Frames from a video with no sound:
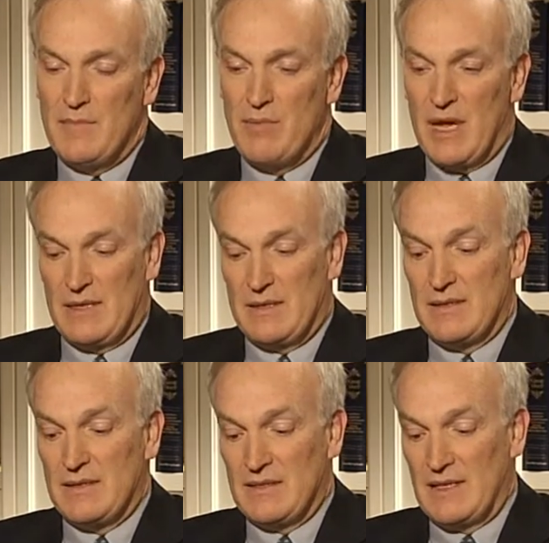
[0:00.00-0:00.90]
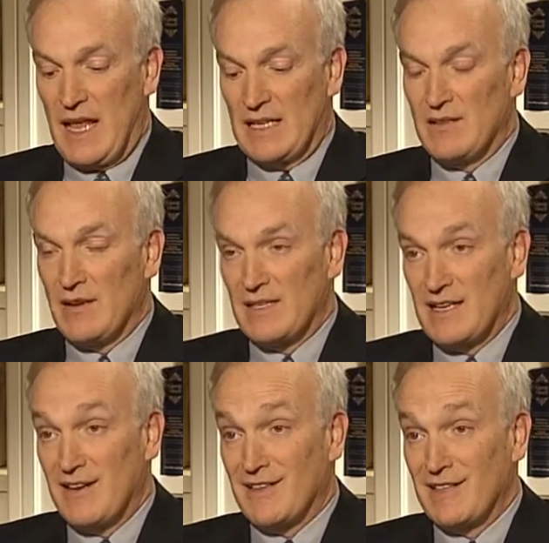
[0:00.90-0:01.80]
But as long as they
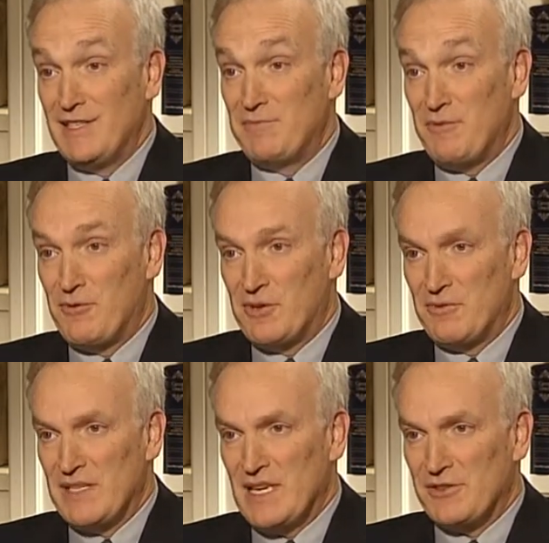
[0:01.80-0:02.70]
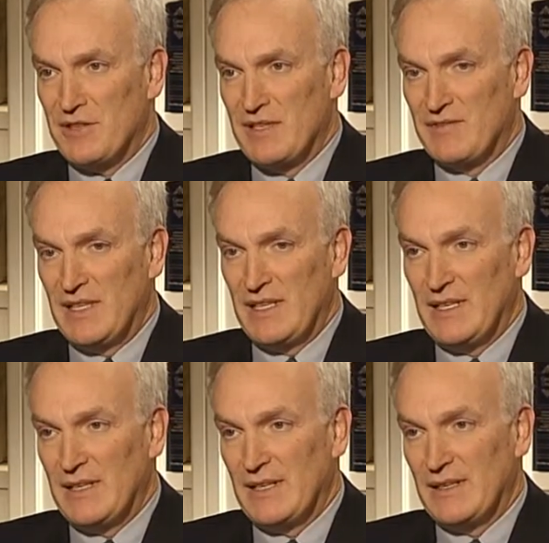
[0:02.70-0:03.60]
got leased before the recession of the